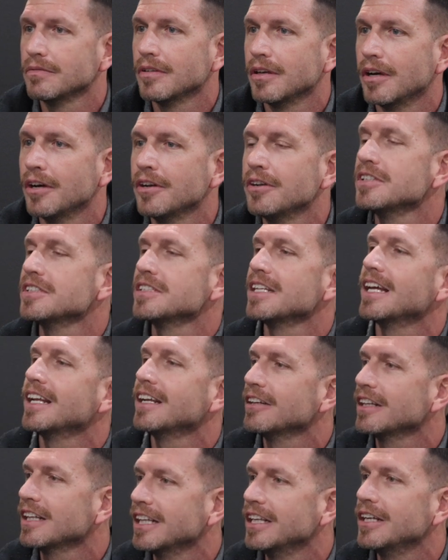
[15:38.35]

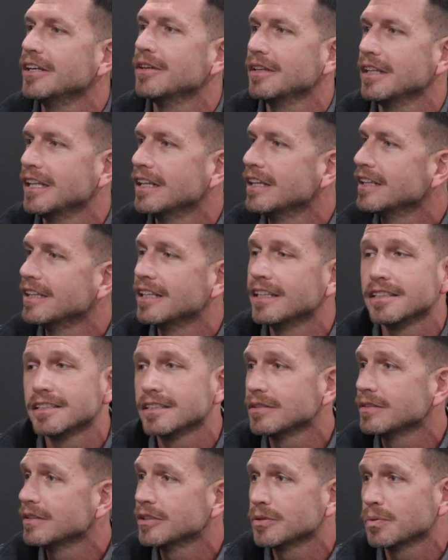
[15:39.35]
understand clearly that
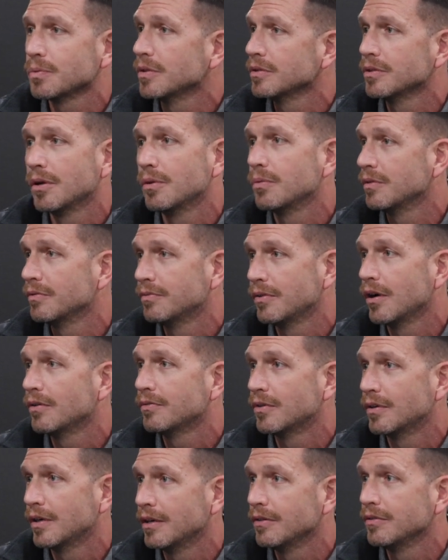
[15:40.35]
this world don't
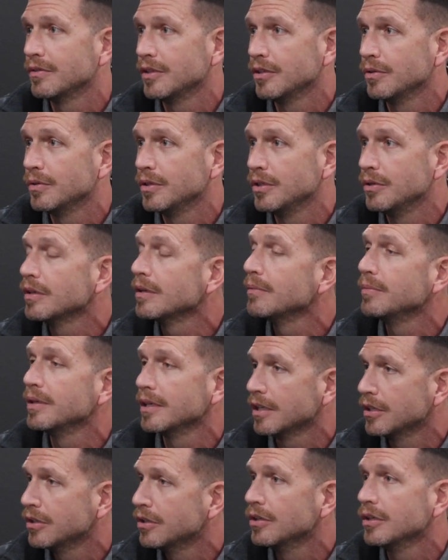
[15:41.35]
revolve around you, and you can be
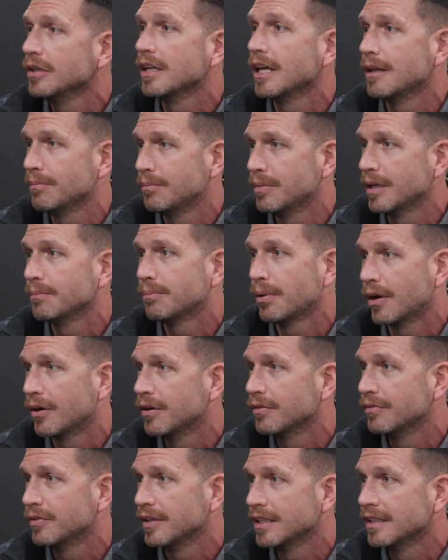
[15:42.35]
a good and big part
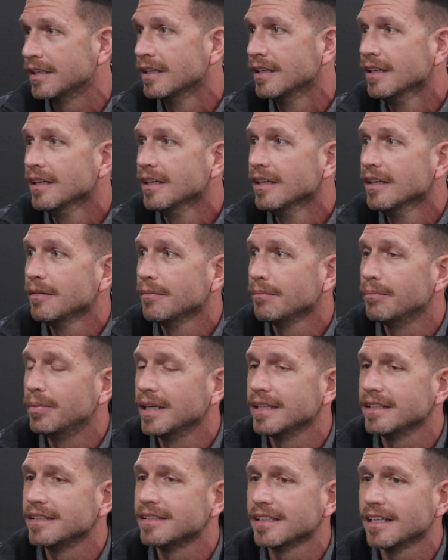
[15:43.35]
of it,
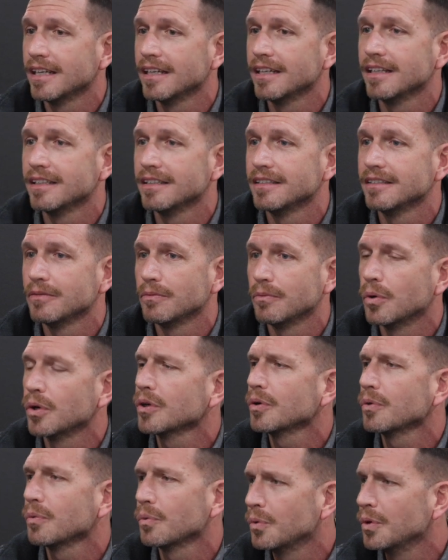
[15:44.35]
but
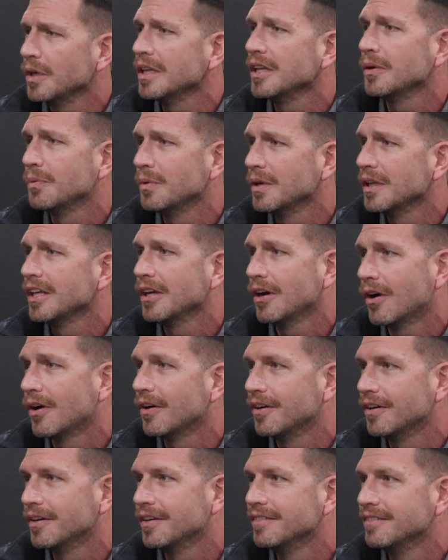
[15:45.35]
work really, really
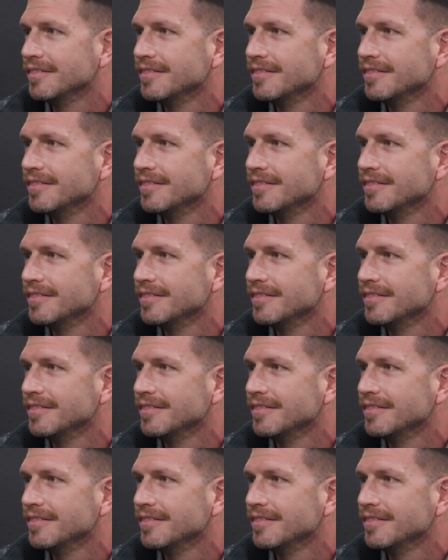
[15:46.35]
hard.